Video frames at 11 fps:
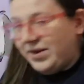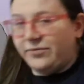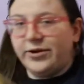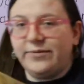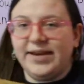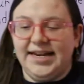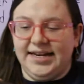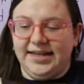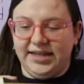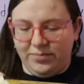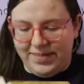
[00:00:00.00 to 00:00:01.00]
been
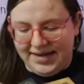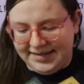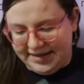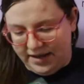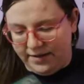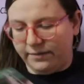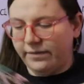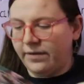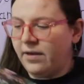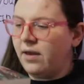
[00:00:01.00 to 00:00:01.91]
rereading little bits of